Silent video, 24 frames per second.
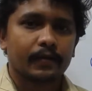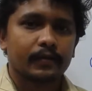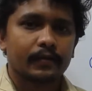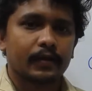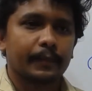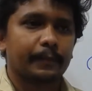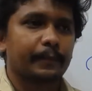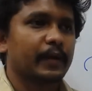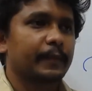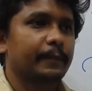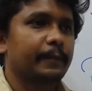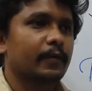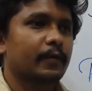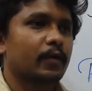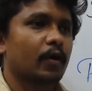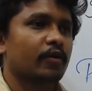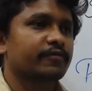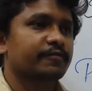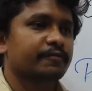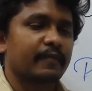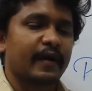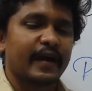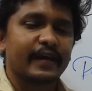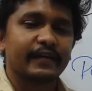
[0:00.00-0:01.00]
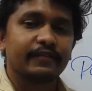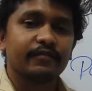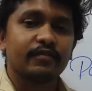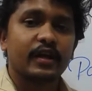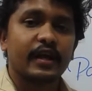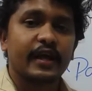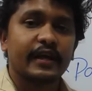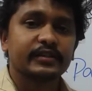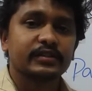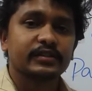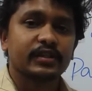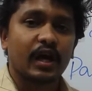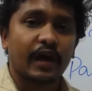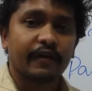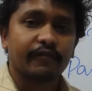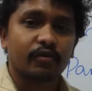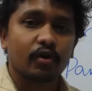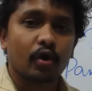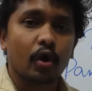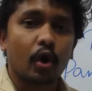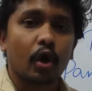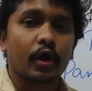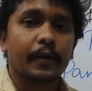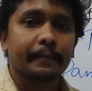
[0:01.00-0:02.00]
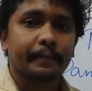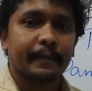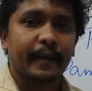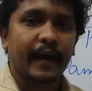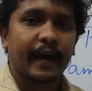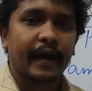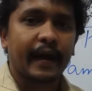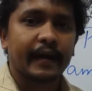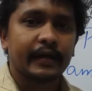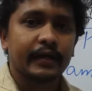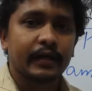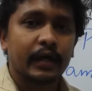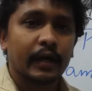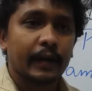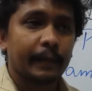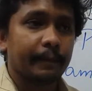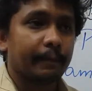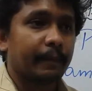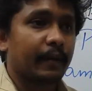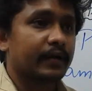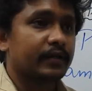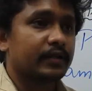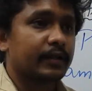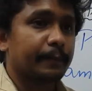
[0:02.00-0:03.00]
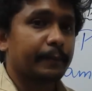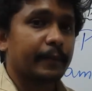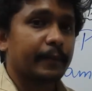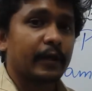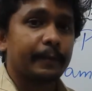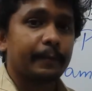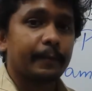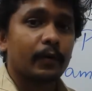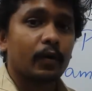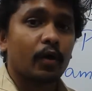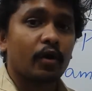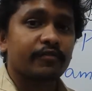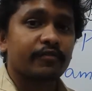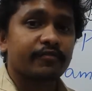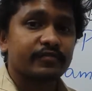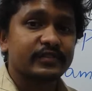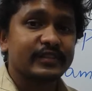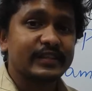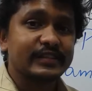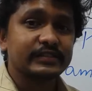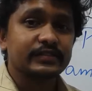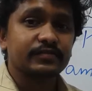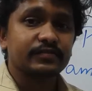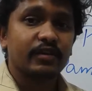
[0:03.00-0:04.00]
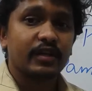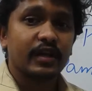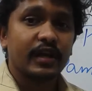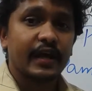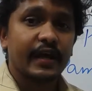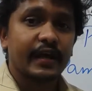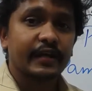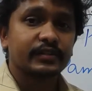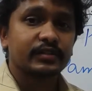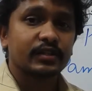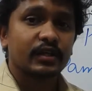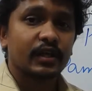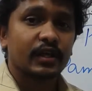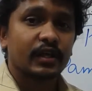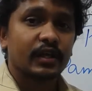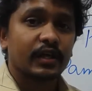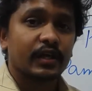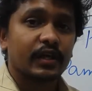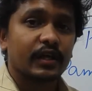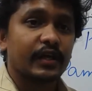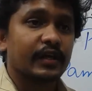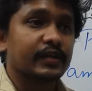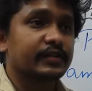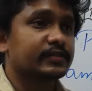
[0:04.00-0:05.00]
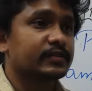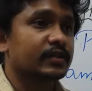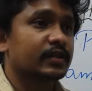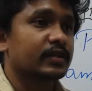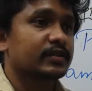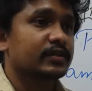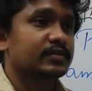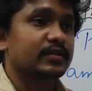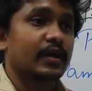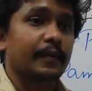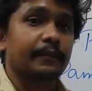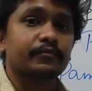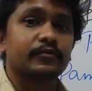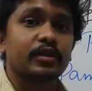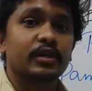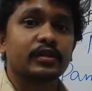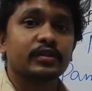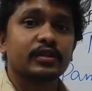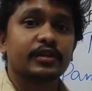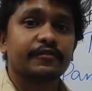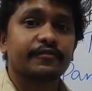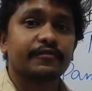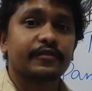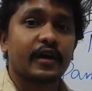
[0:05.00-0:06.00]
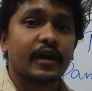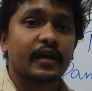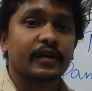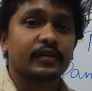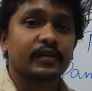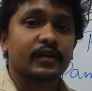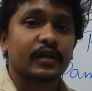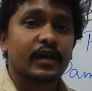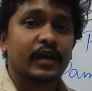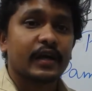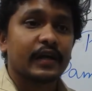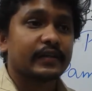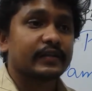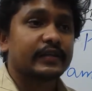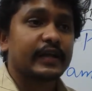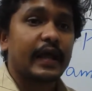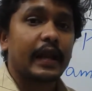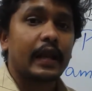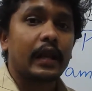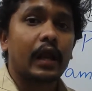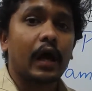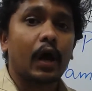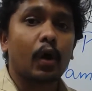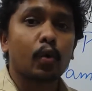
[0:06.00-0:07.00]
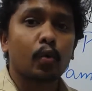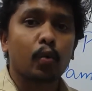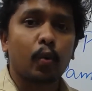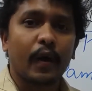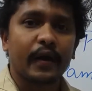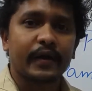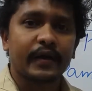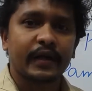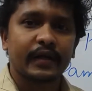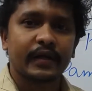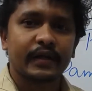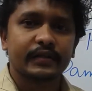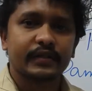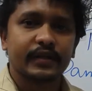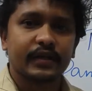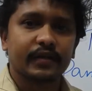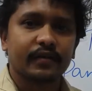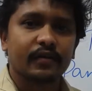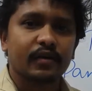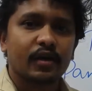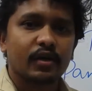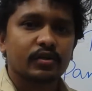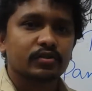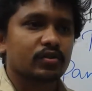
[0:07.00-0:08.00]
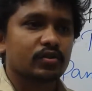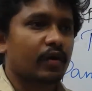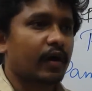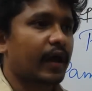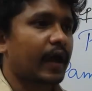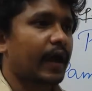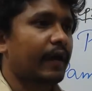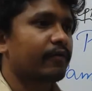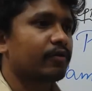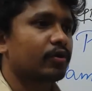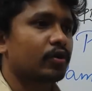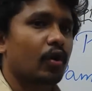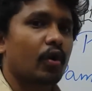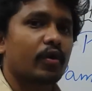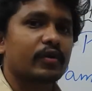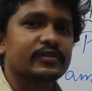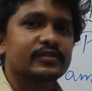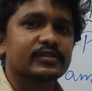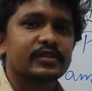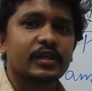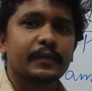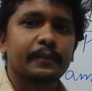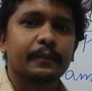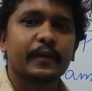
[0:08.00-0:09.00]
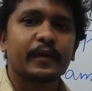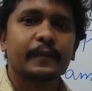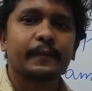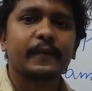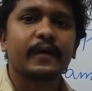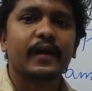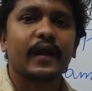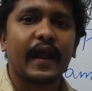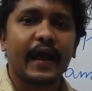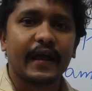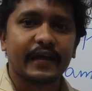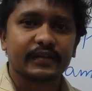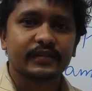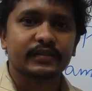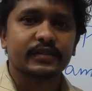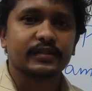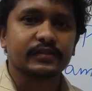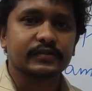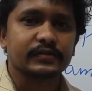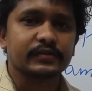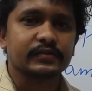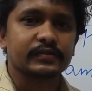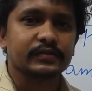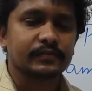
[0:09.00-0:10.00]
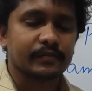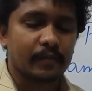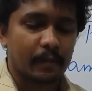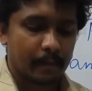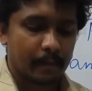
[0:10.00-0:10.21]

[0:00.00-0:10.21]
The people of my village have gone mad, but the people of this village is something different. They love one another. So I have not seen people like this.